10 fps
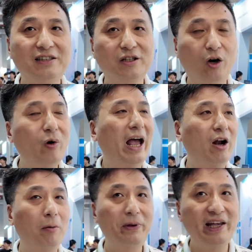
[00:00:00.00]
This called
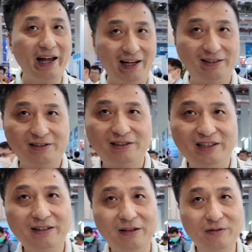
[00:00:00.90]
LBS.
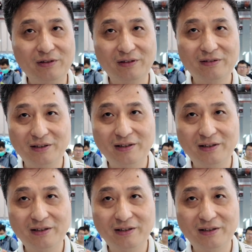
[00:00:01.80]
Micro LED.